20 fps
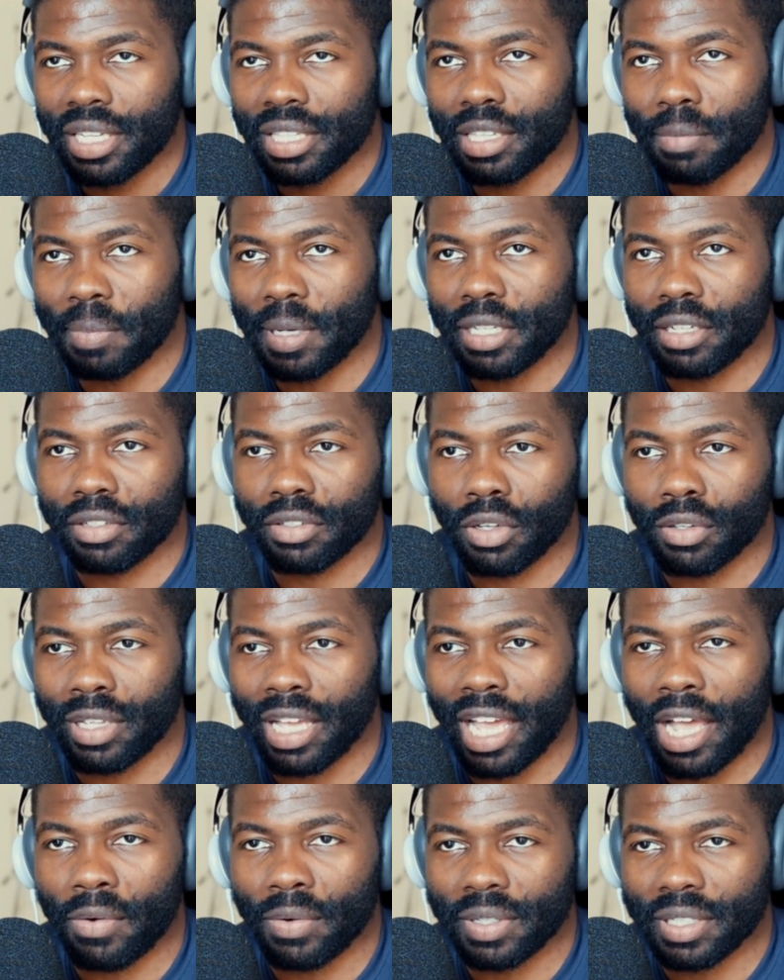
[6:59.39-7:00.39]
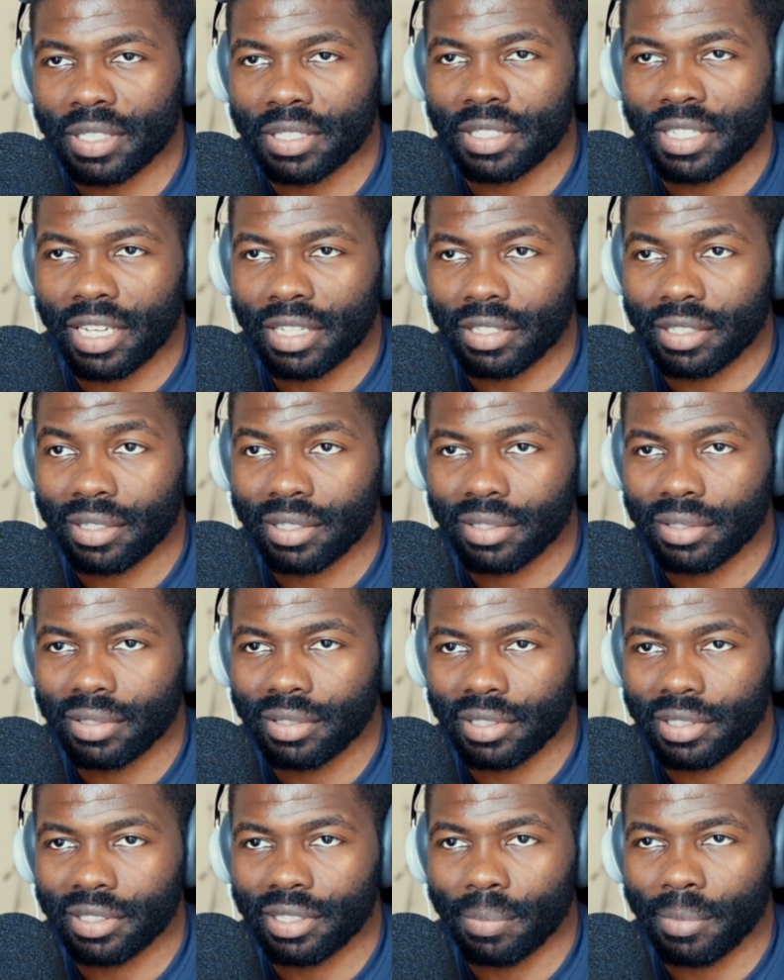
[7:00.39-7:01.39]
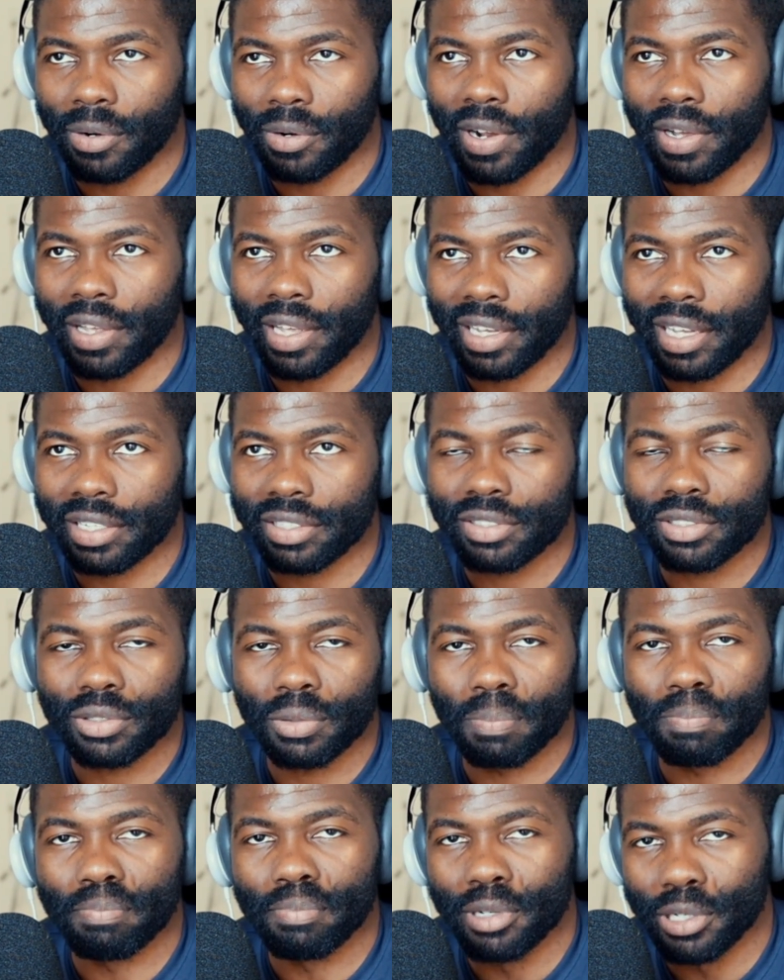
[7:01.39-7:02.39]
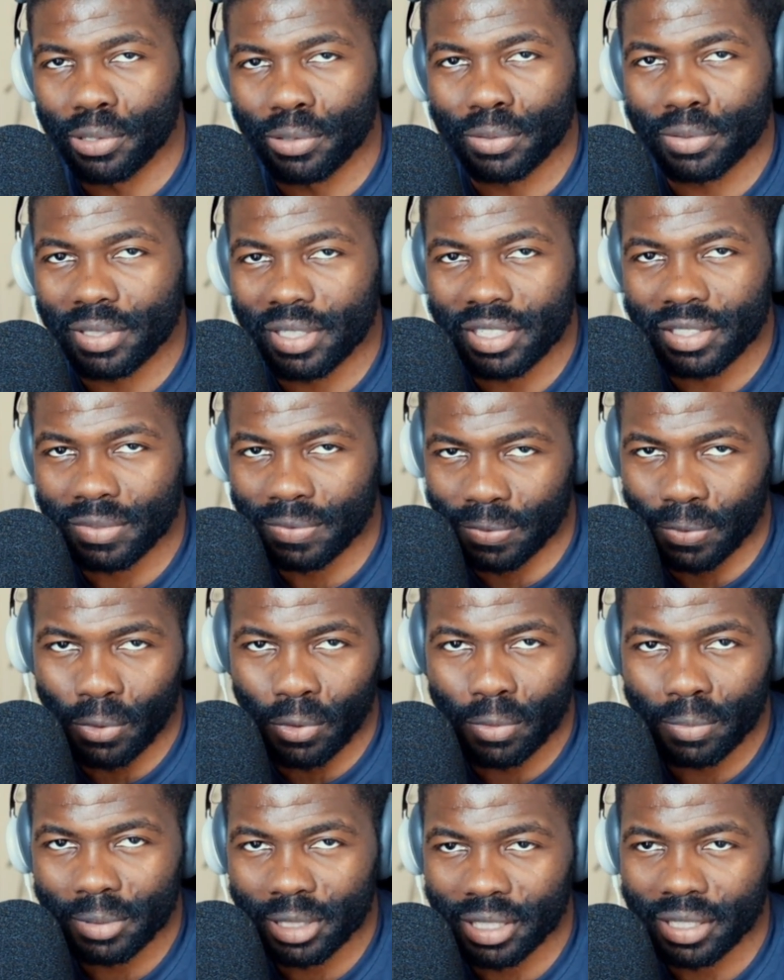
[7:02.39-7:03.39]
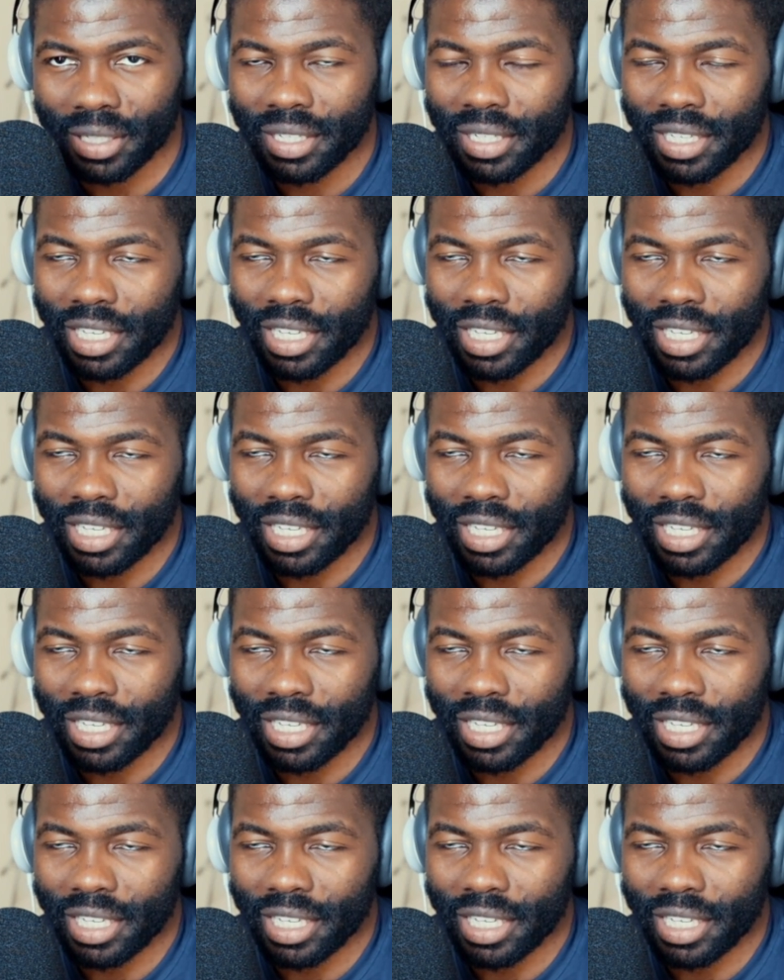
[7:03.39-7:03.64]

dependent on how it is that this time around, I guess, the moon is formed.